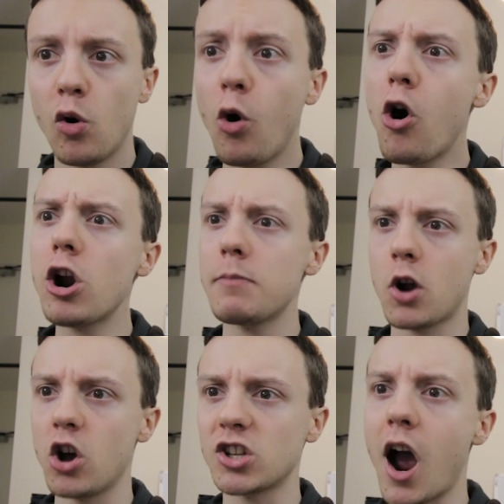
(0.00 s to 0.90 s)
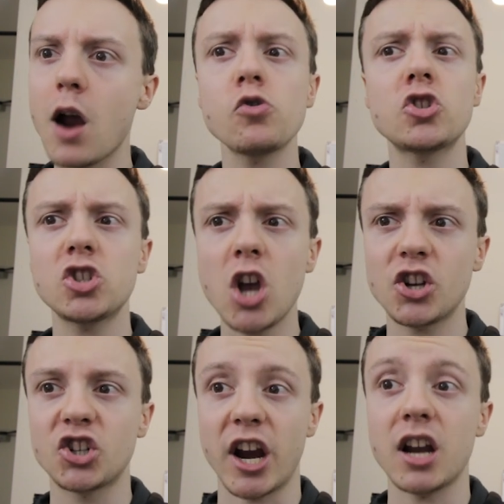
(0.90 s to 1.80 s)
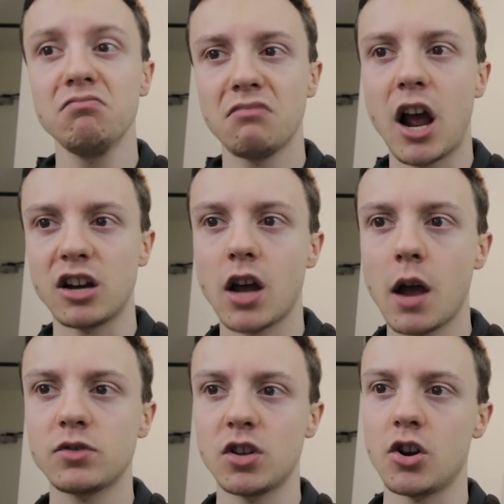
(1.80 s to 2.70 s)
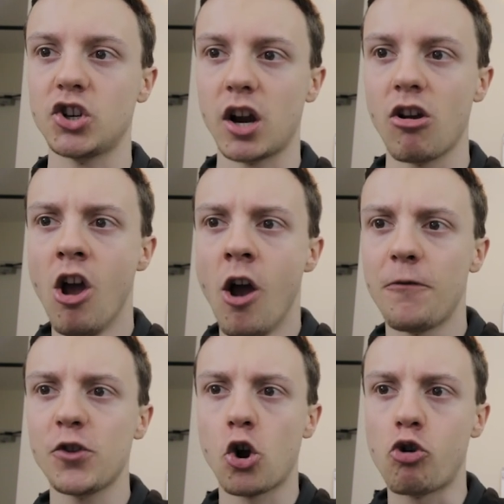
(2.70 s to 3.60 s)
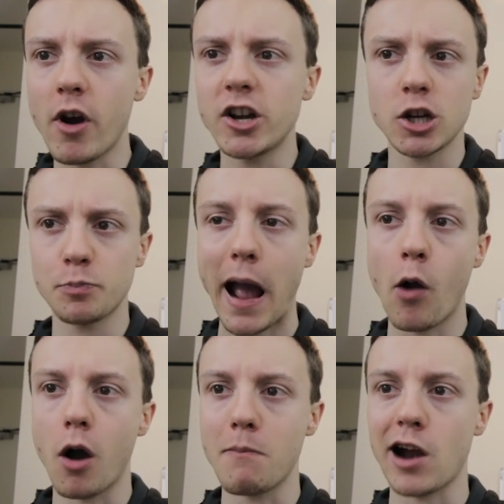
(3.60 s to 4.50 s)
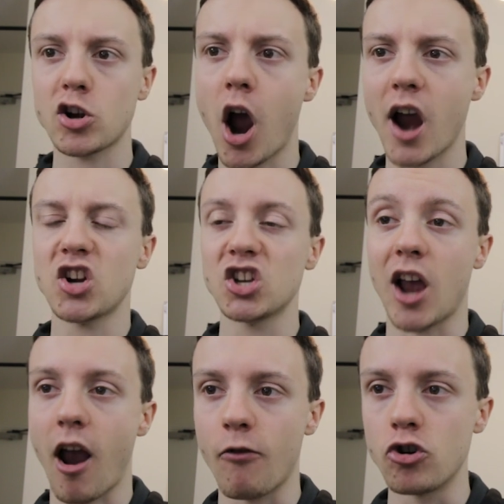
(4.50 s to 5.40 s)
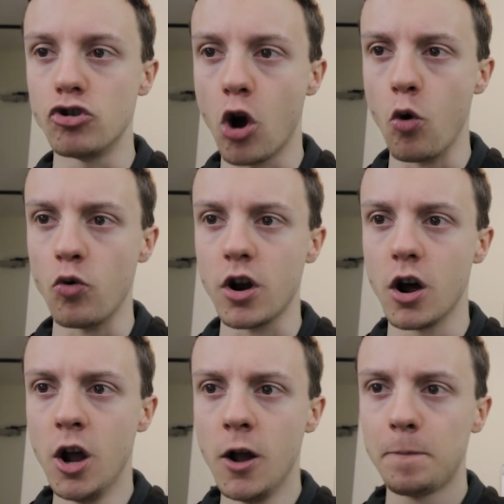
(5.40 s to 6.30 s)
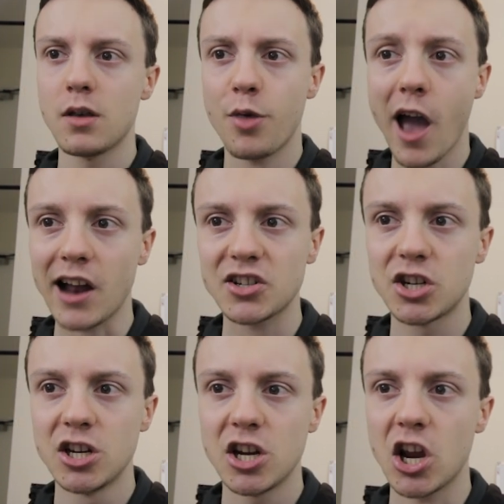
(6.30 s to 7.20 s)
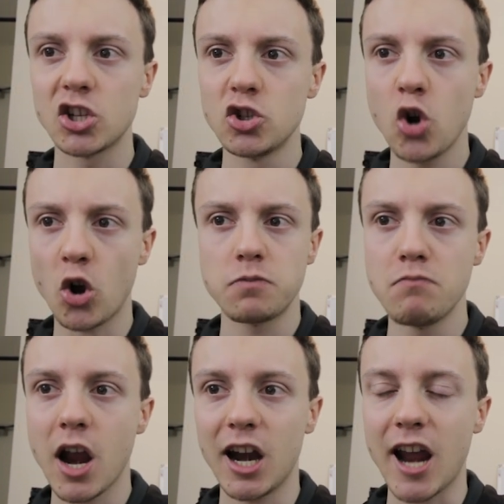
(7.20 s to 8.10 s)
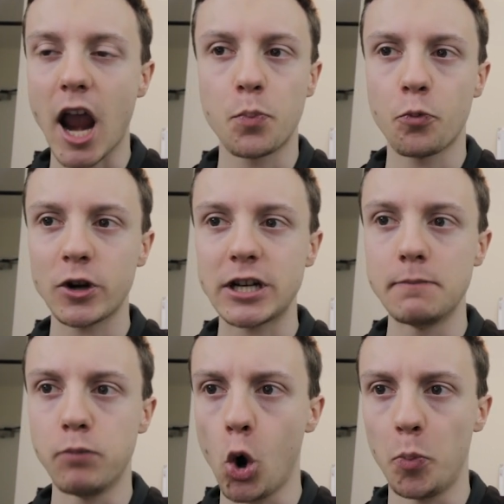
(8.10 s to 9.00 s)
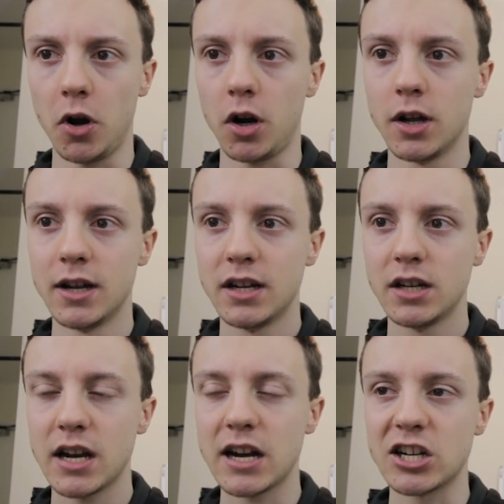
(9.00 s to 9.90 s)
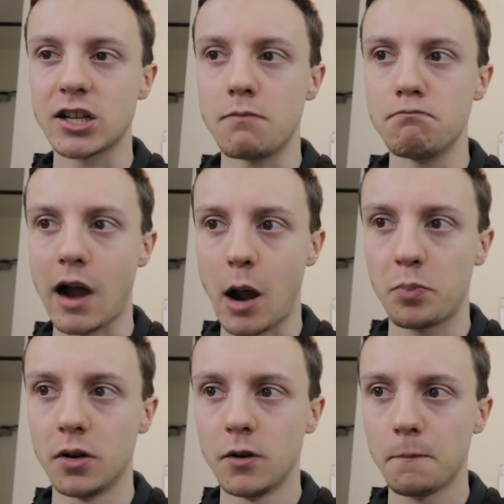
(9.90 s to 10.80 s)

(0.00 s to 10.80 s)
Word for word: all because I was searching, and am searching, for the greatest power mankind has ever known. That is not merely a pretty bauble, it is a map.